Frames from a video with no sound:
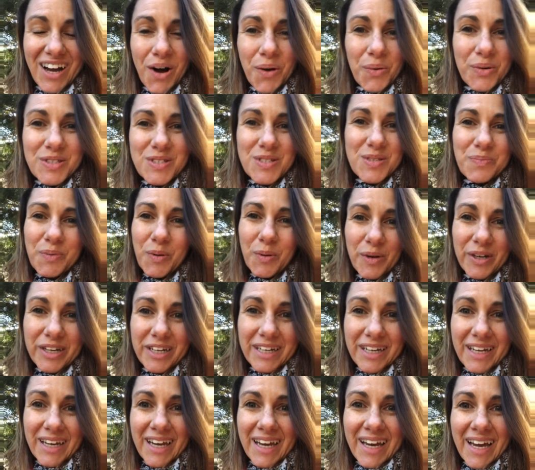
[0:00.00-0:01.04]
What's the point?
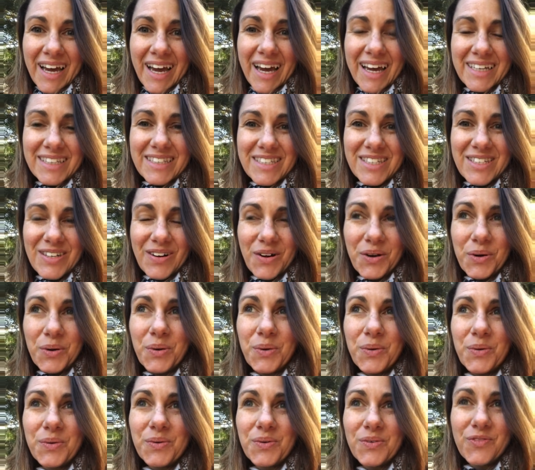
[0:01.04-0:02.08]
And
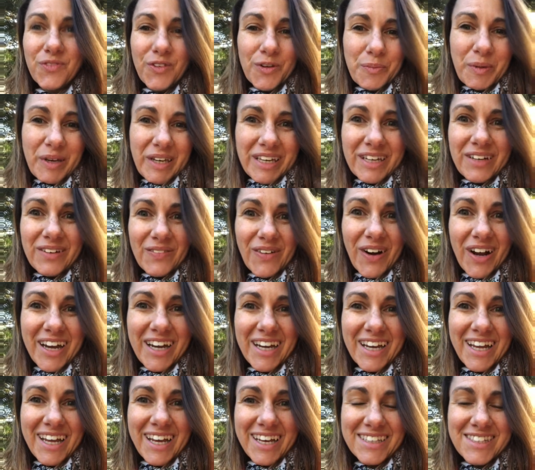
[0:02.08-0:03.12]
so for me,
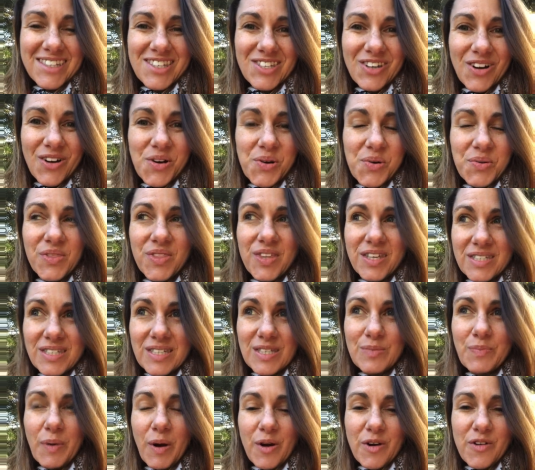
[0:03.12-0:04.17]
right? And so this
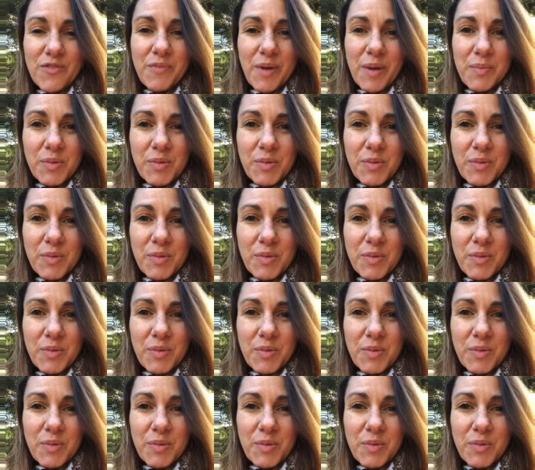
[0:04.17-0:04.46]
is part of my